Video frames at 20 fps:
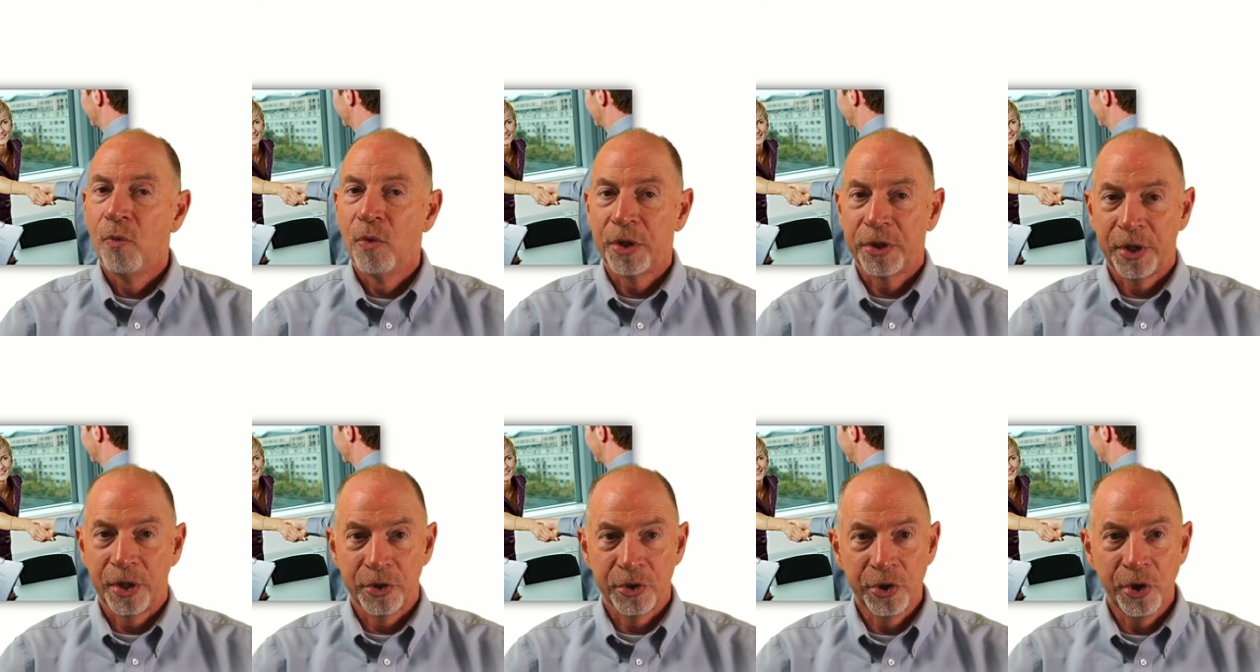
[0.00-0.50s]

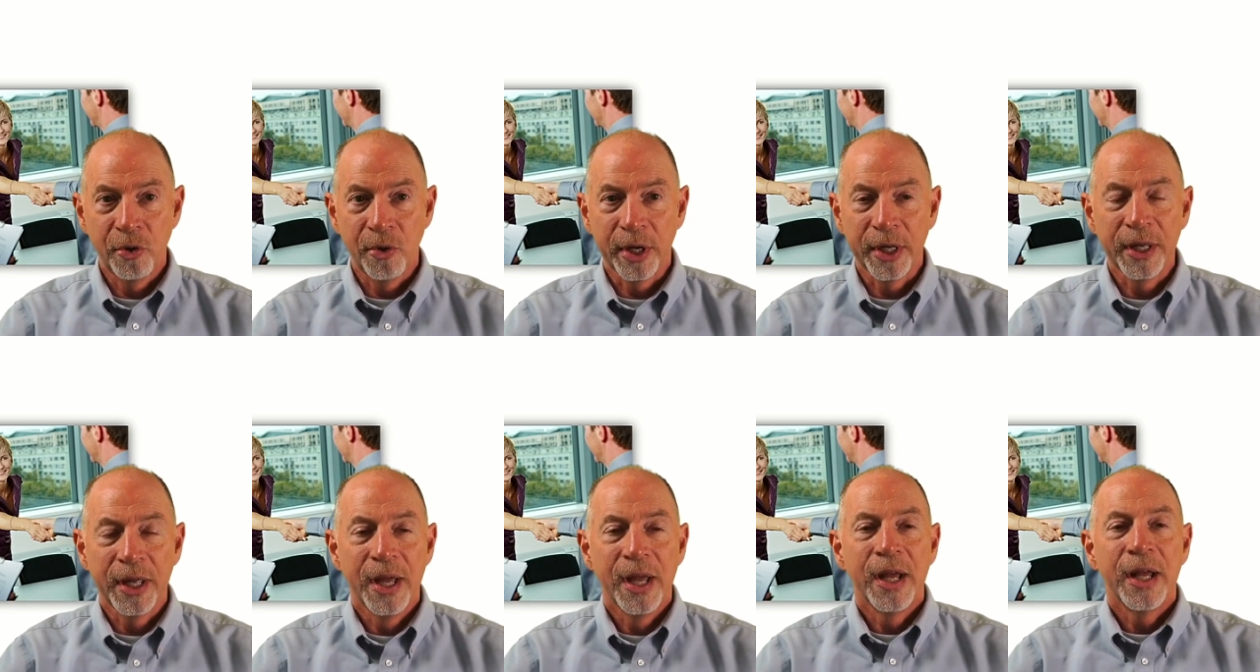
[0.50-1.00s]
What they're
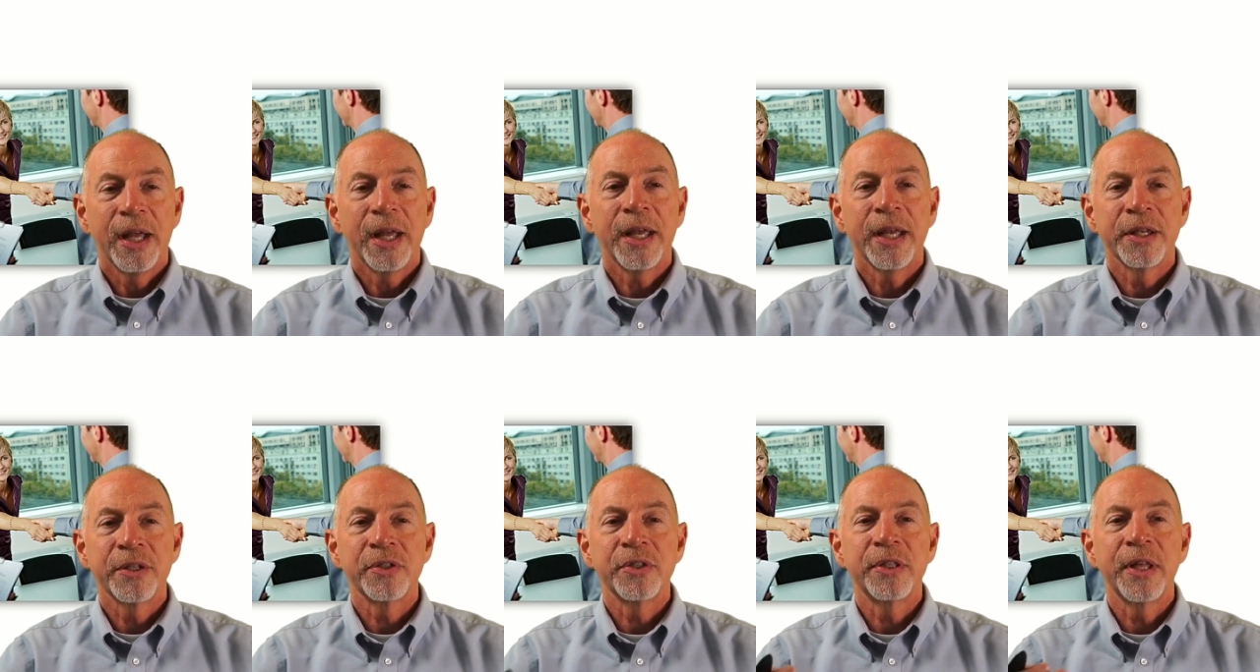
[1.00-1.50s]
doing
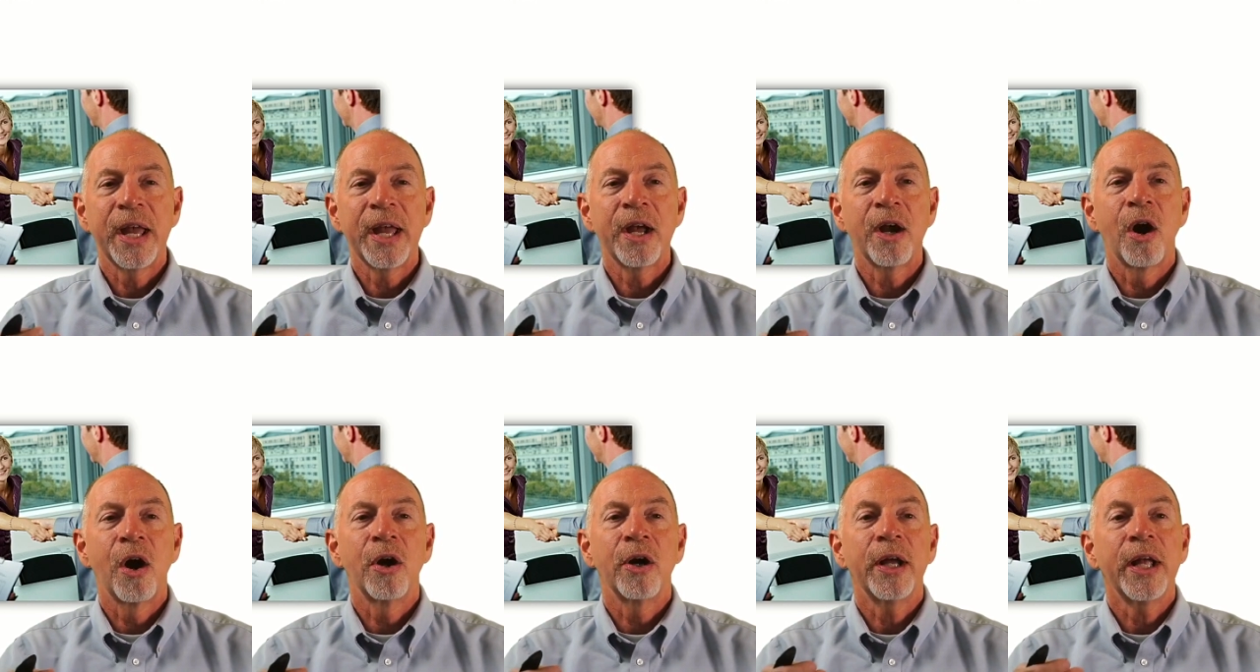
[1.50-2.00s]
is
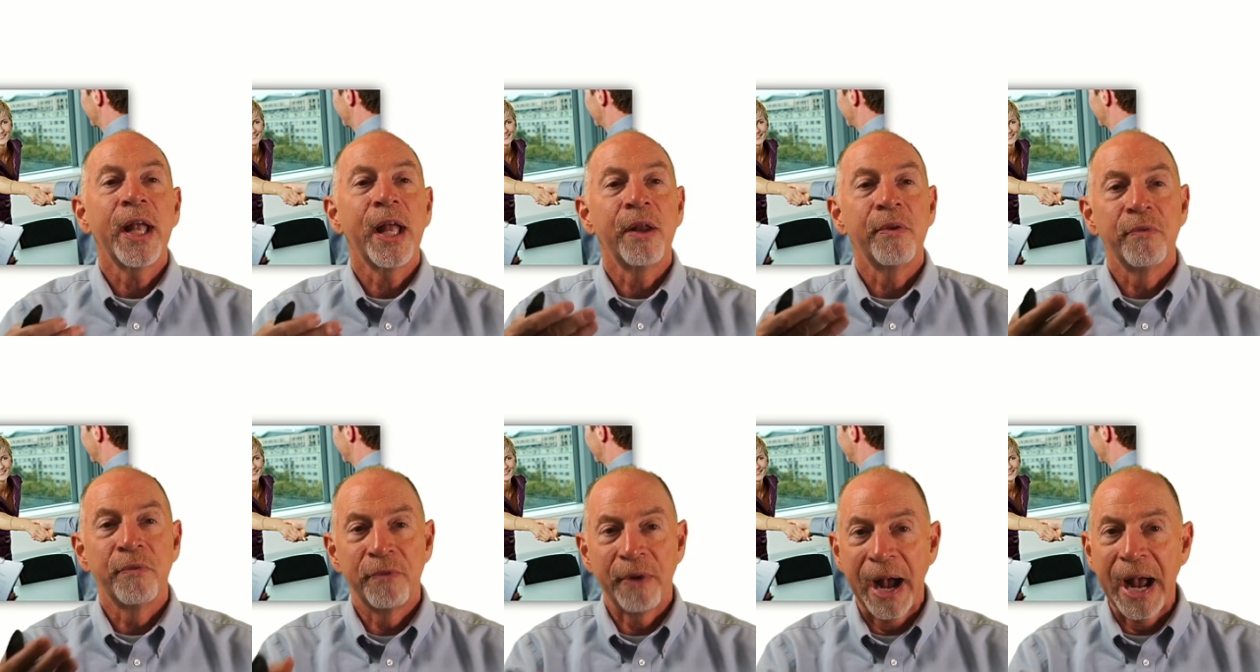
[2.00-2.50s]
they are
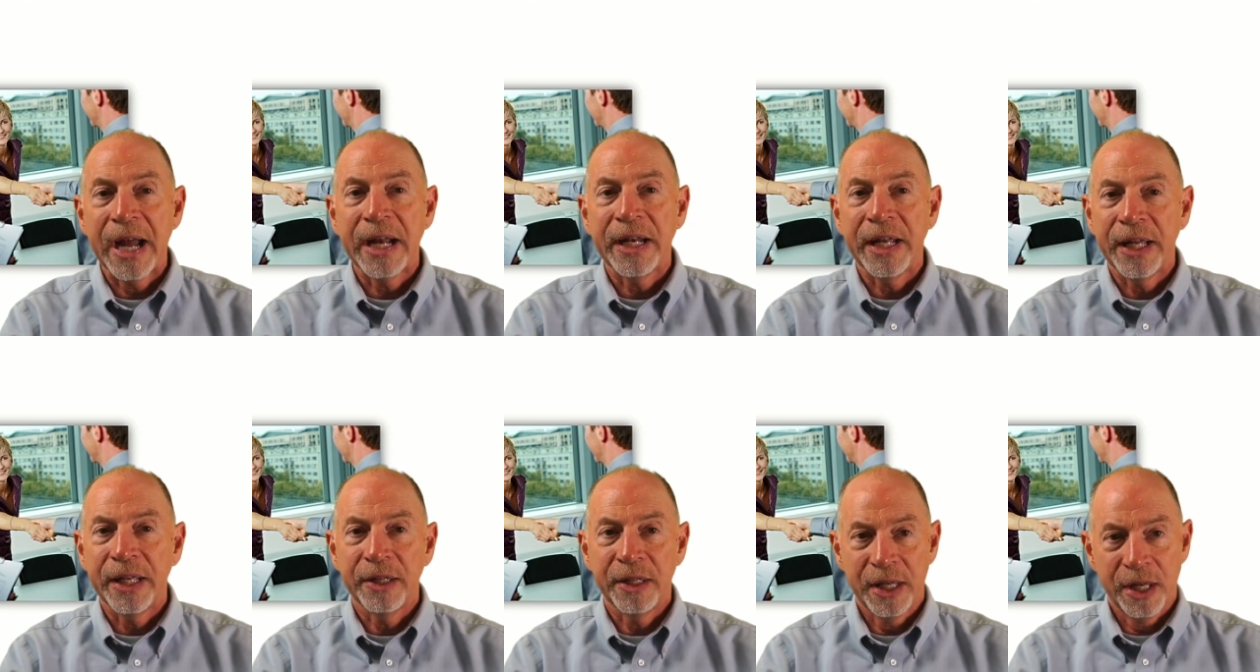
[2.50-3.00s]

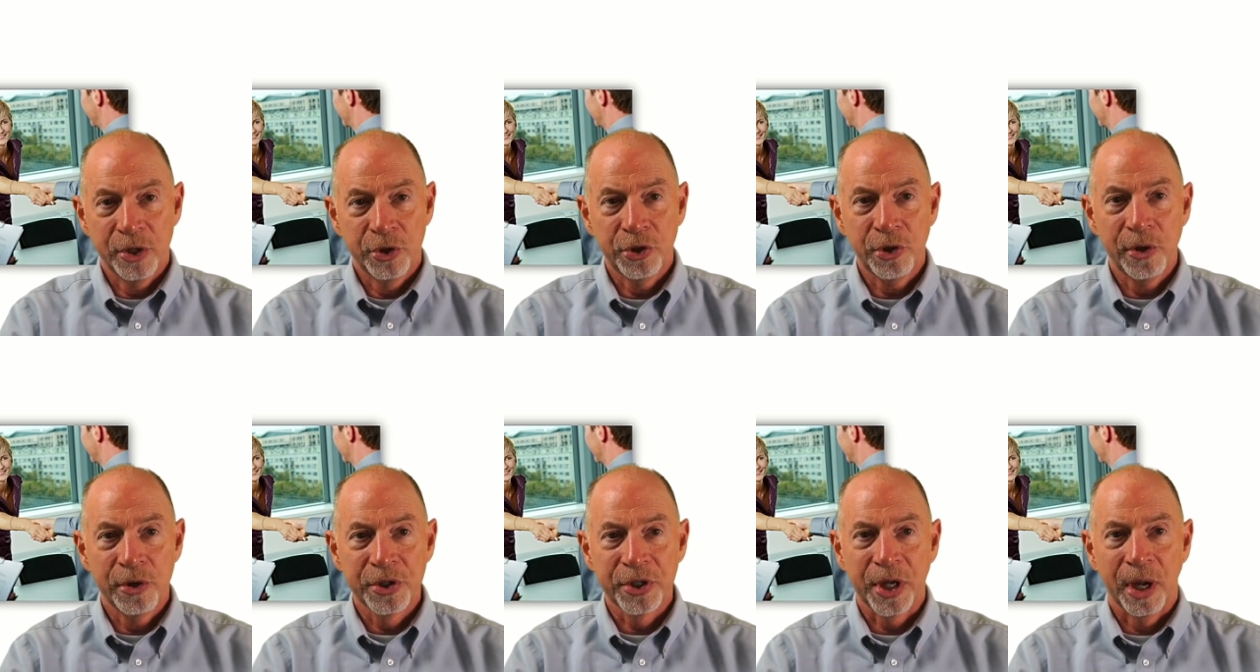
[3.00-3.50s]
inviting the
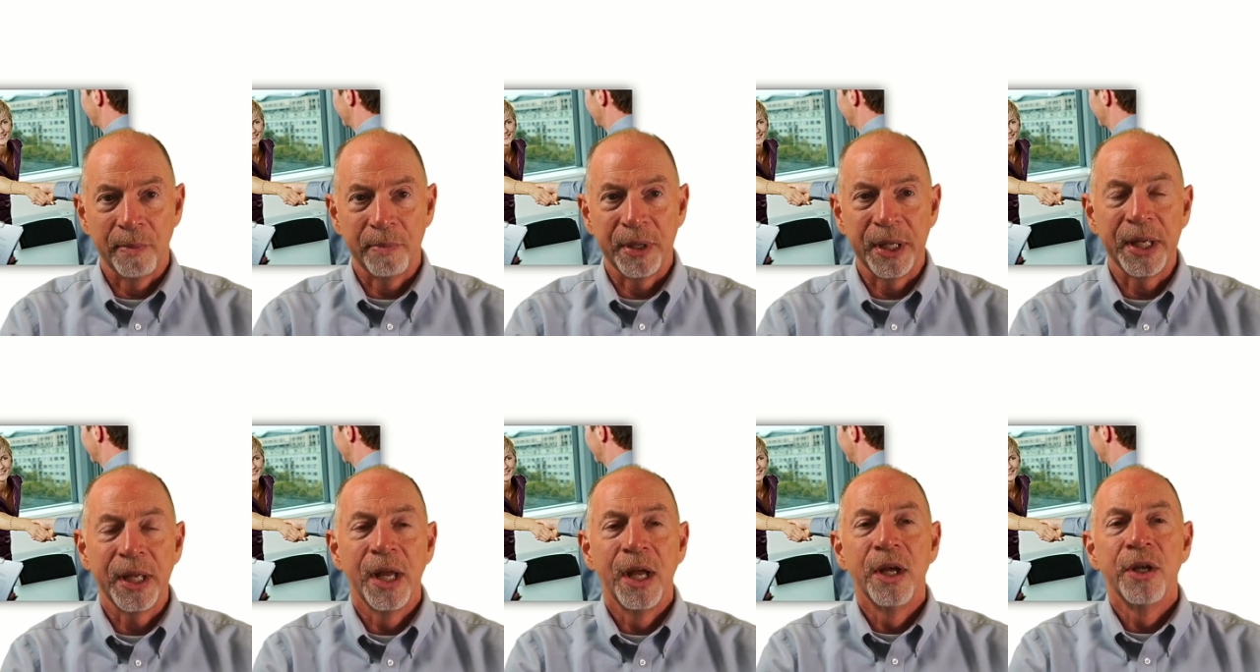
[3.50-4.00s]
insurance
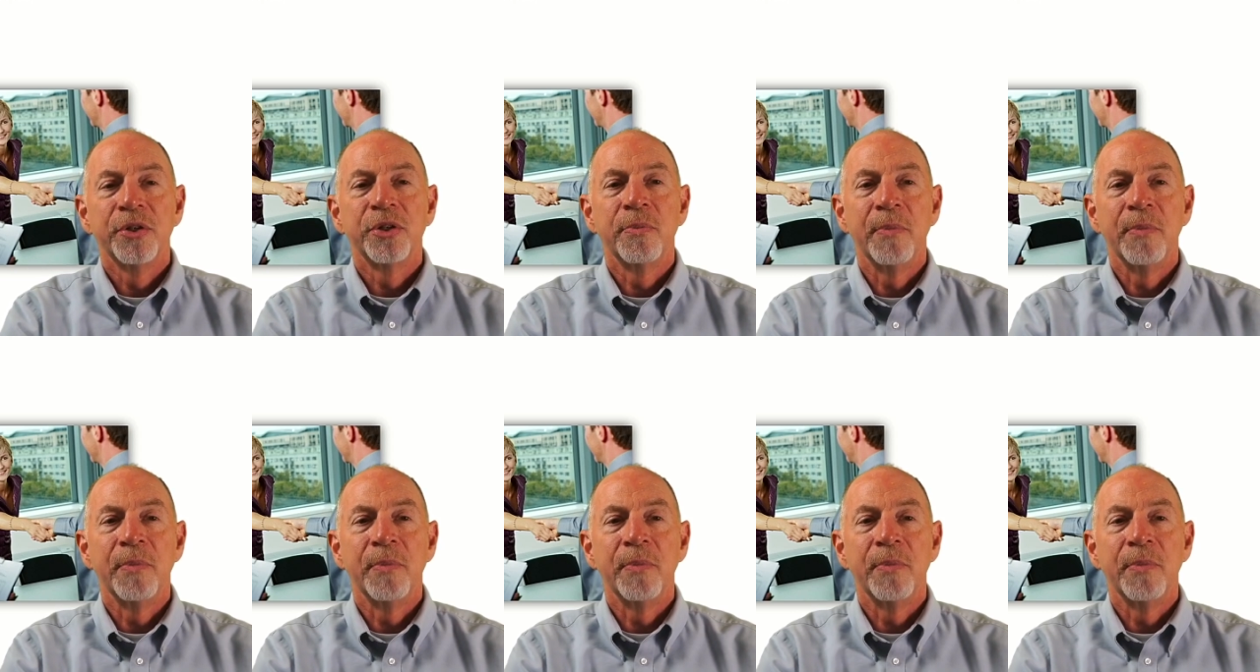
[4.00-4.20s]
company